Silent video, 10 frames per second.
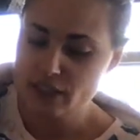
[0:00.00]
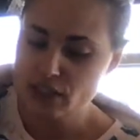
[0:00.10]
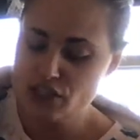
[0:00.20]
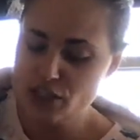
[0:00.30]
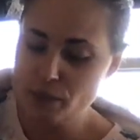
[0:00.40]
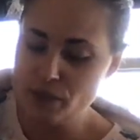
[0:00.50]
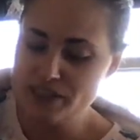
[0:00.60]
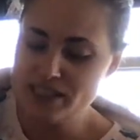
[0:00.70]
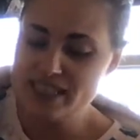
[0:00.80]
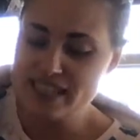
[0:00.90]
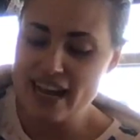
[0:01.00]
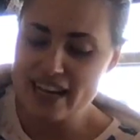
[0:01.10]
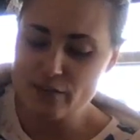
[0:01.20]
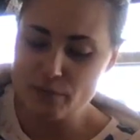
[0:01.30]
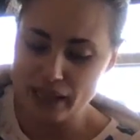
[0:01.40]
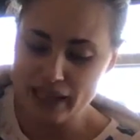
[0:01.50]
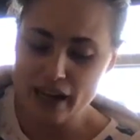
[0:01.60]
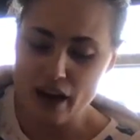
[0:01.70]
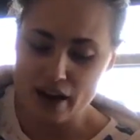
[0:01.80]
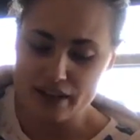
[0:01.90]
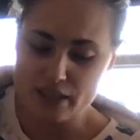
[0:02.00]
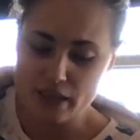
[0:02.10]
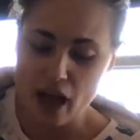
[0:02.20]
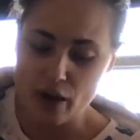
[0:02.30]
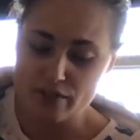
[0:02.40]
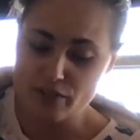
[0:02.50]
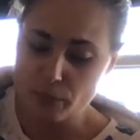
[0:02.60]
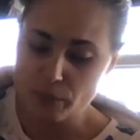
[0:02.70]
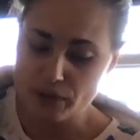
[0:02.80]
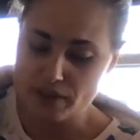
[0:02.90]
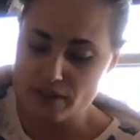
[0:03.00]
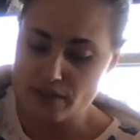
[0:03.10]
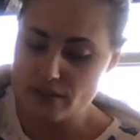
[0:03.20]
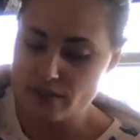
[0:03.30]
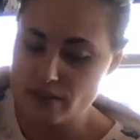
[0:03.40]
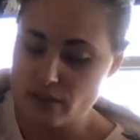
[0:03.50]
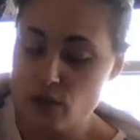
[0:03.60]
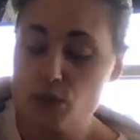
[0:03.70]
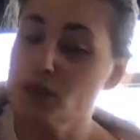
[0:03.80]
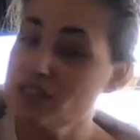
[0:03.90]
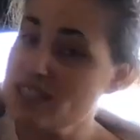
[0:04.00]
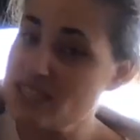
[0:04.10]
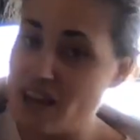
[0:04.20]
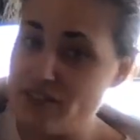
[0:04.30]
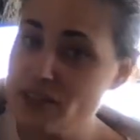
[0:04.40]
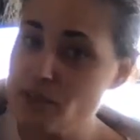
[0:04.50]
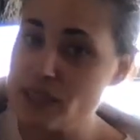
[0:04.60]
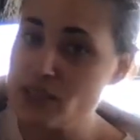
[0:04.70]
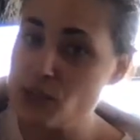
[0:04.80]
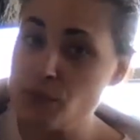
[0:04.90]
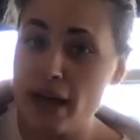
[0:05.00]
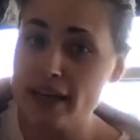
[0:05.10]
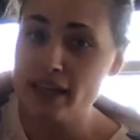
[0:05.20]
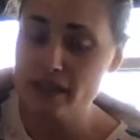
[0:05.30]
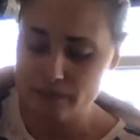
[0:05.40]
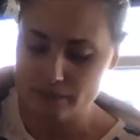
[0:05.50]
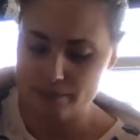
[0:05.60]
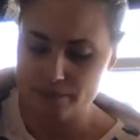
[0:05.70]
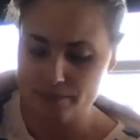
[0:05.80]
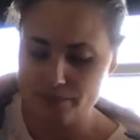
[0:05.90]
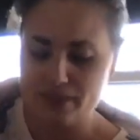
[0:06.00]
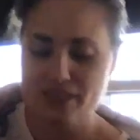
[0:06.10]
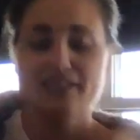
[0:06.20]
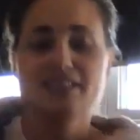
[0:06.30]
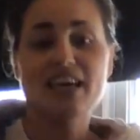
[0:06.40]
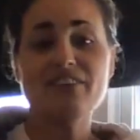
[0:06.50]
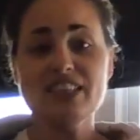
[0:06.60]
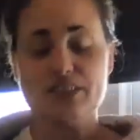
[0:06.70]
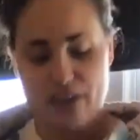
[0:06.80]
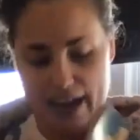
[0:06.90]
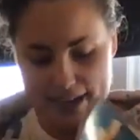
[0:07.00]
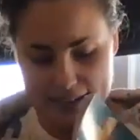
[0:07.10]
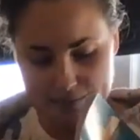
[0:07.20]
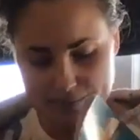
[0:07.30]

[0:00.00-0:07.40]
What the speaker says: She pulls a stack of blank cards out of her purse. Would 7 be too many? 7's fine.